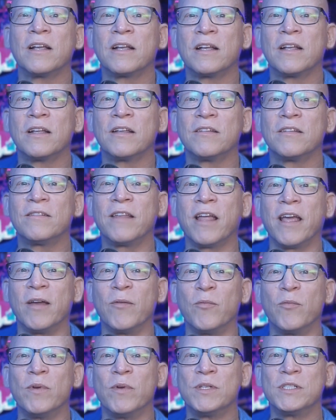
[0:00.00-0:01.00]

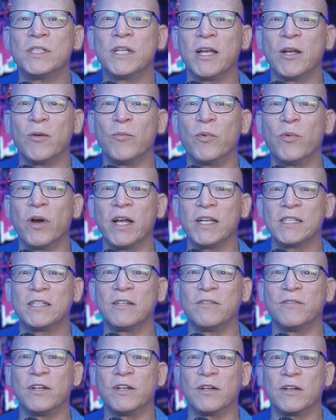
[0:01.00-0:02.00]
stay abreast
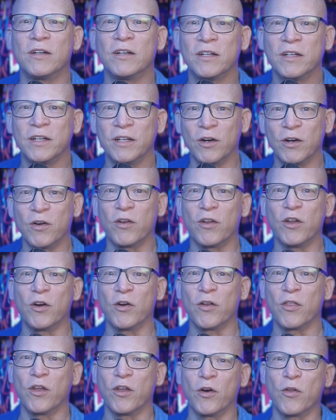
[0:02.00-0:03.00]
of your
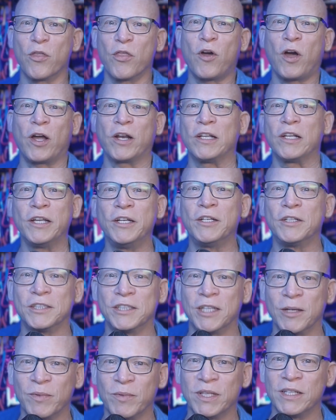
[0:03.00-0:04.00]
thought
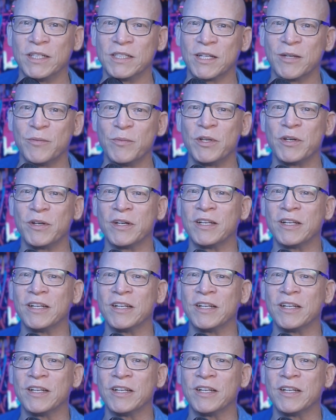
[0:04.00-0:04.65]
leadership in this community?